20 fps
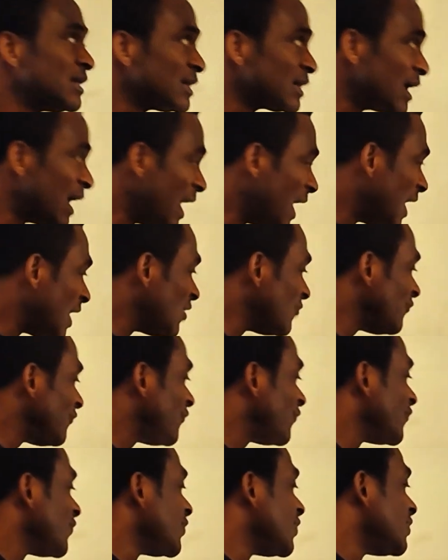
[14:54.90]

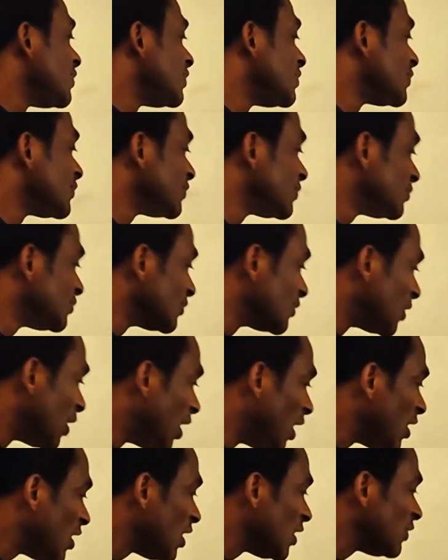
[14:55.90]
half
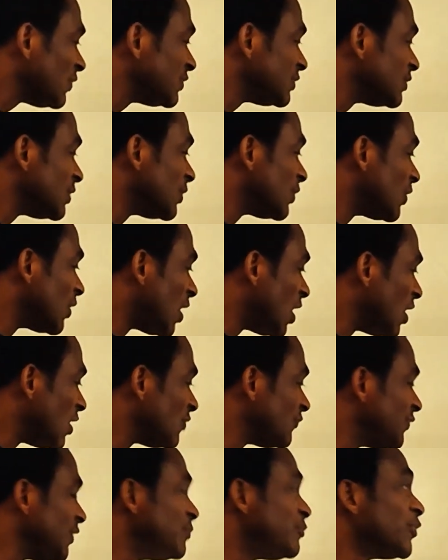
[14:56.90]

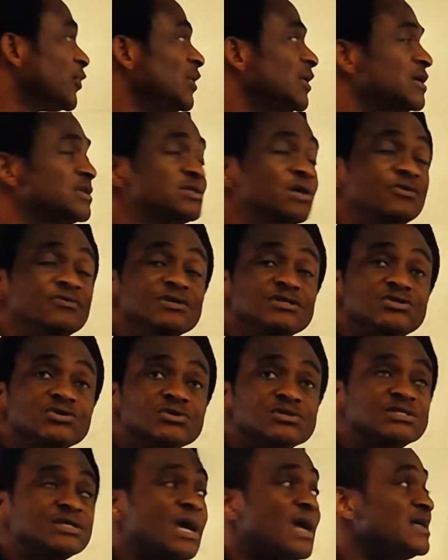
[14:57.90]
or the product of the
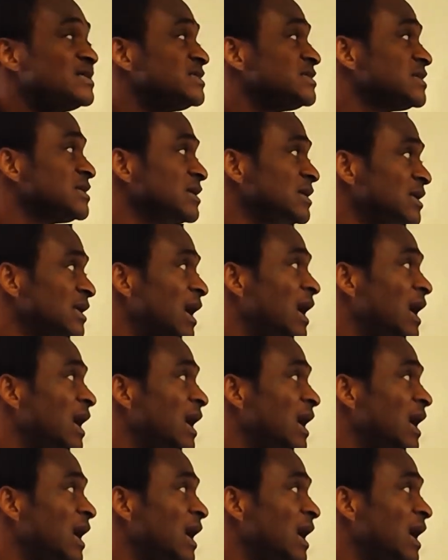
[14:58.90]
two sides